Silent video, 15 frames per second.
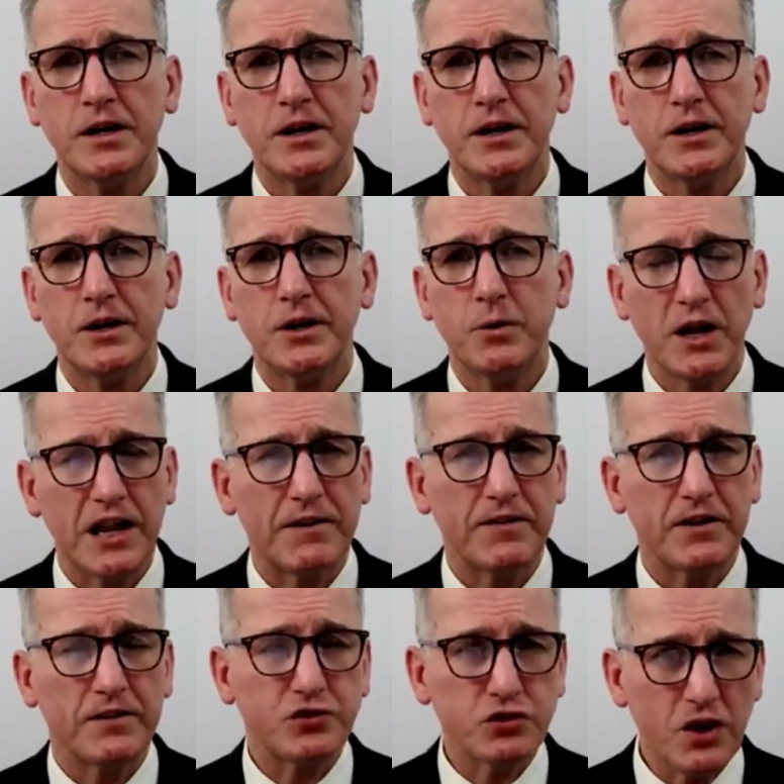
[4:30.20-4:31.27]
What level of
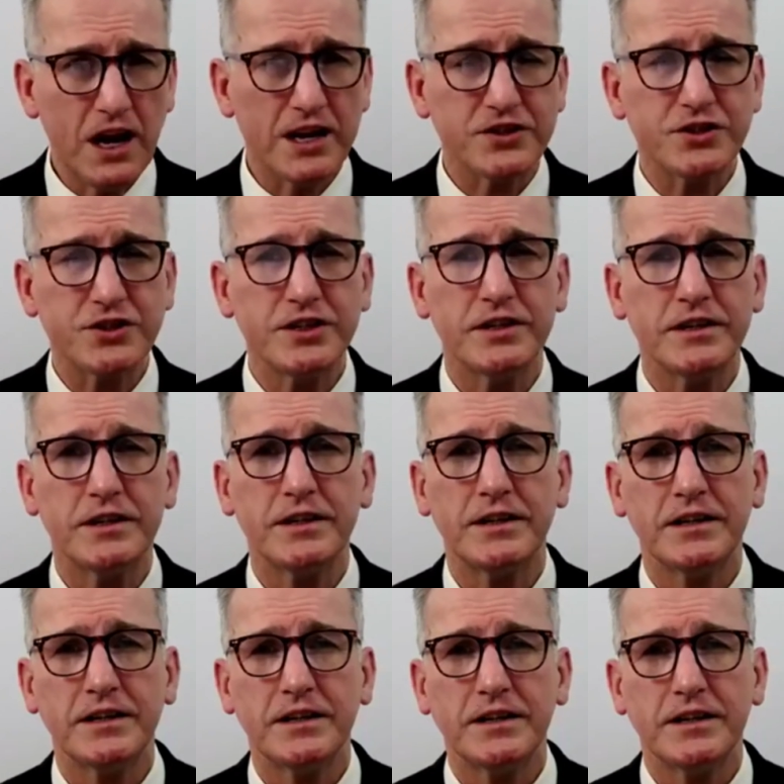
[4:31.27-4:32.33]
trust
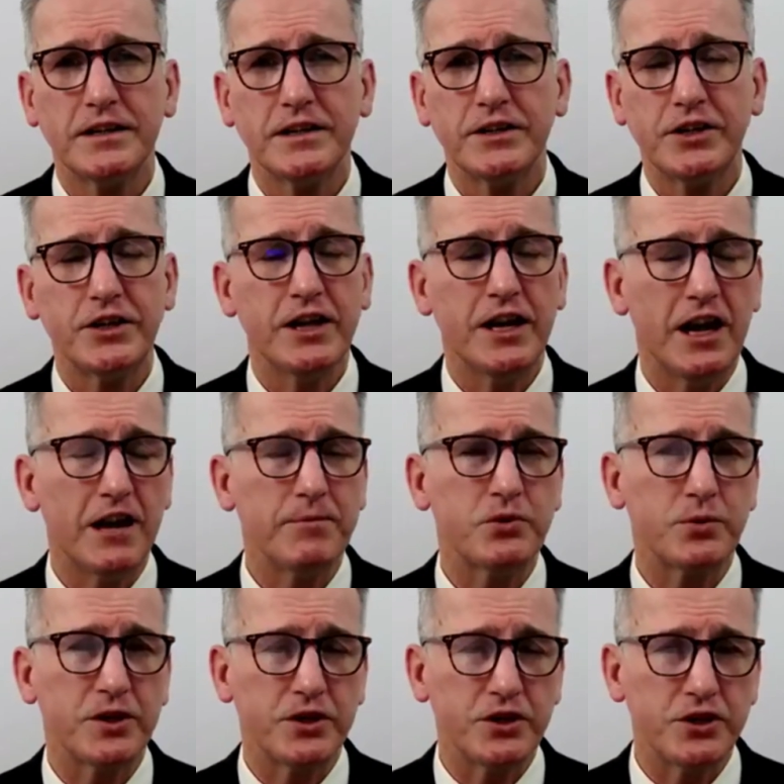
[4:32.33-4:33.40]
do you have
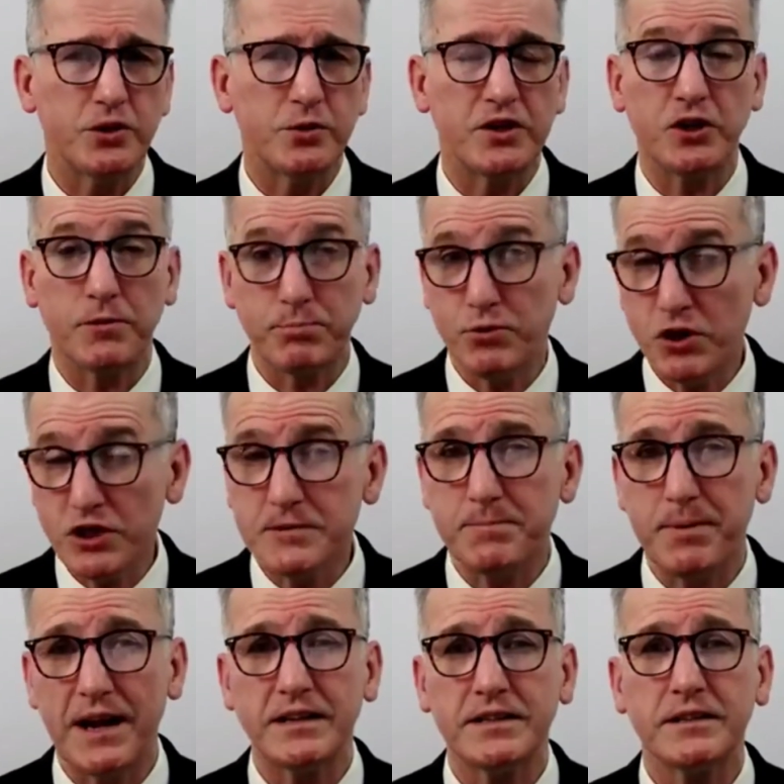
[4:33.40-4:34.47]
between you and your
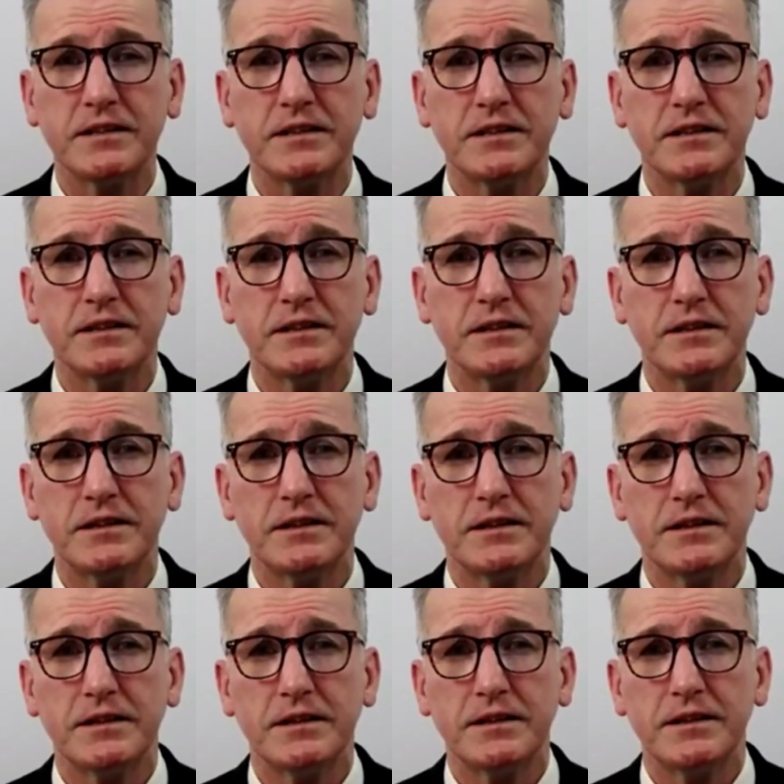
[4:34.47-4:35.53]
prospect?
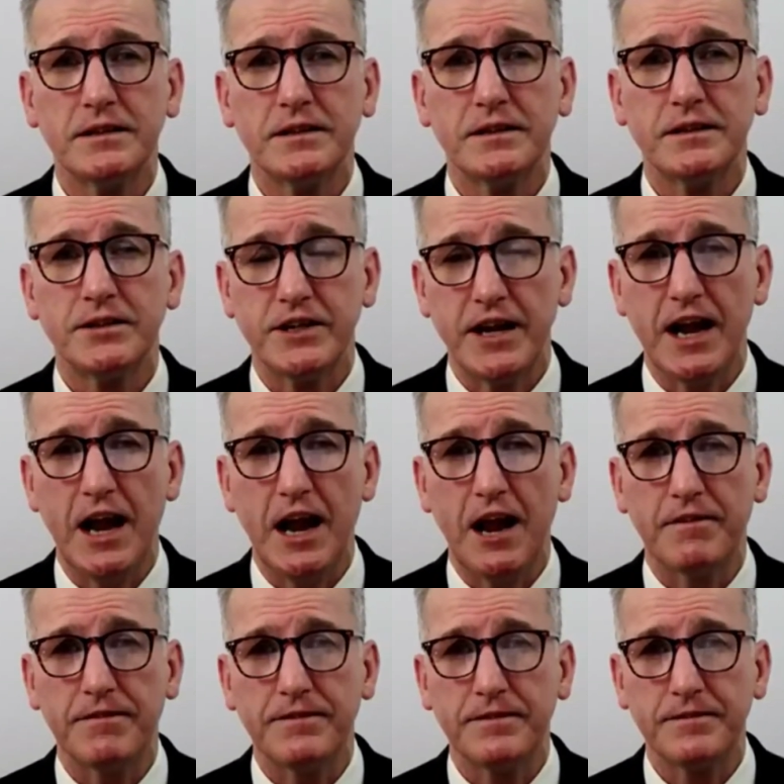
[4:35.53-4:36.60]
Do you have?
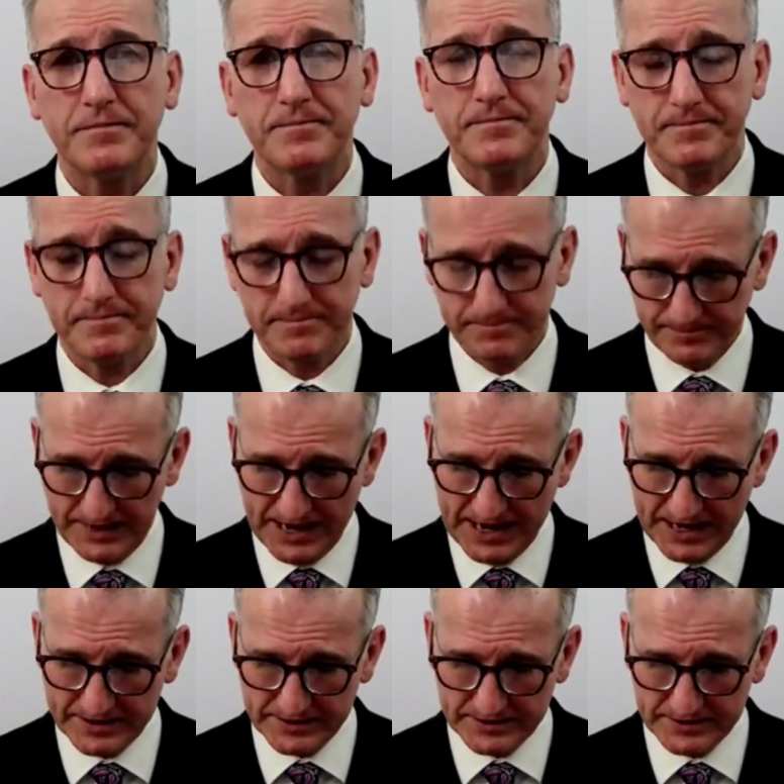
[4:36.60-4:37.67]
And
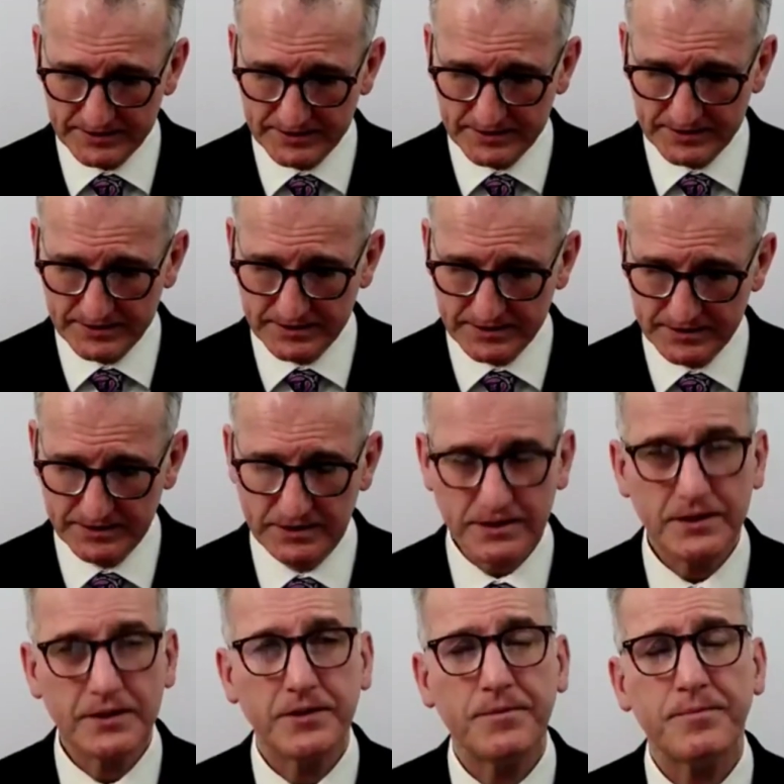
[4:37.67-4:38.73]

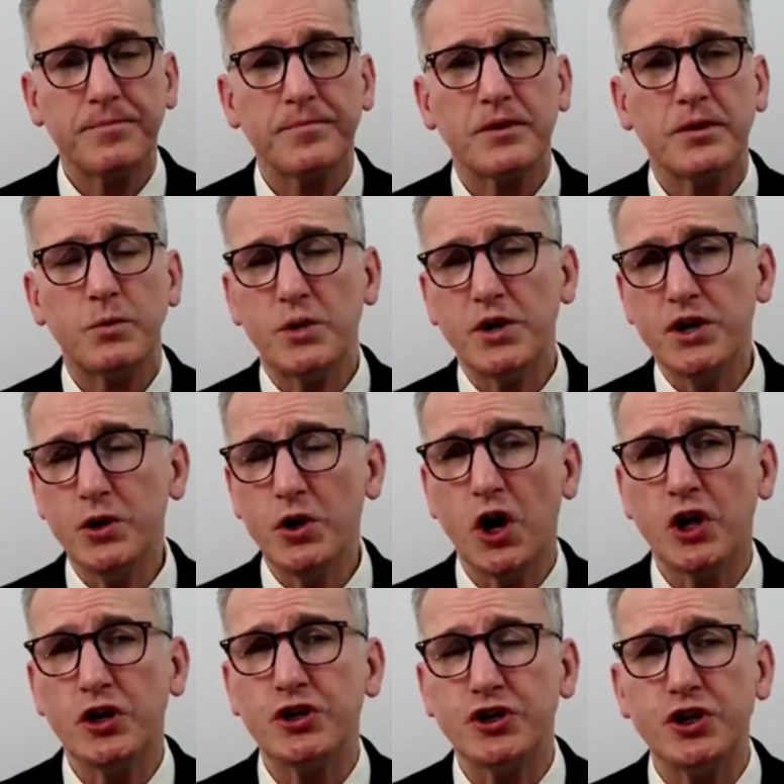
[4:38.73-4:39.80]
what are you going
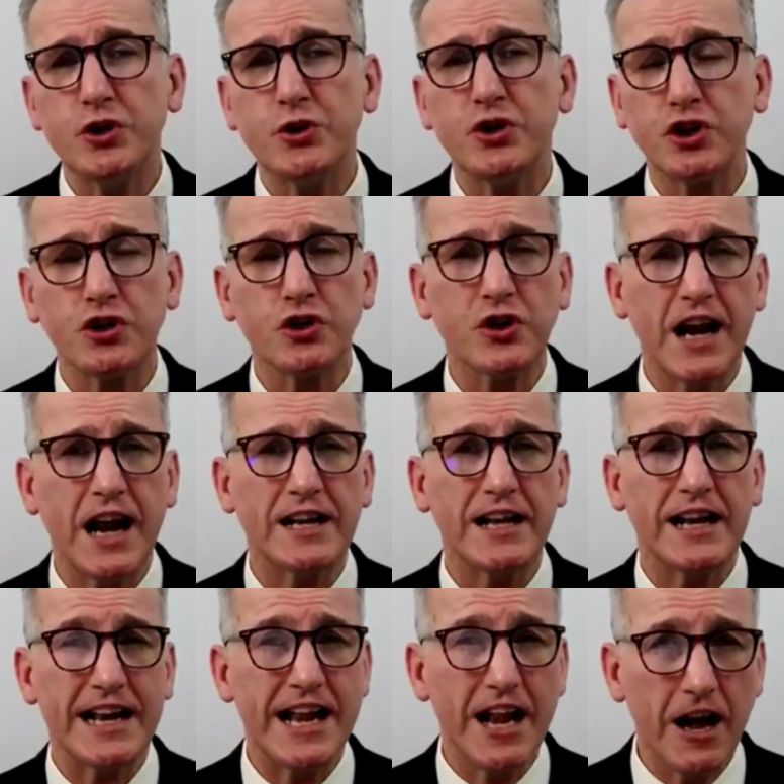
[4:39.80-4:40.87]
to do to create
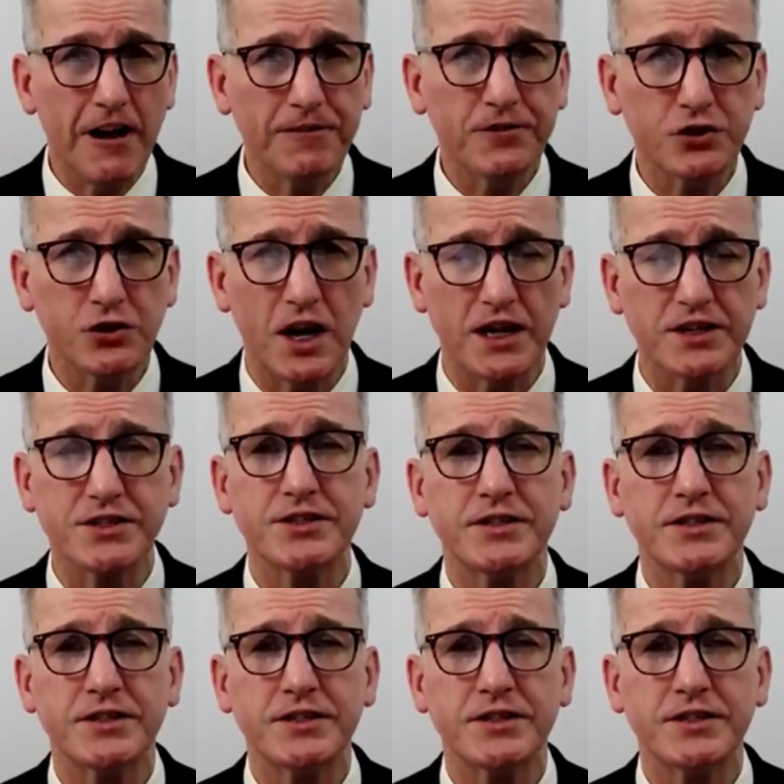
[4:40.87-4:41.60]
enough trust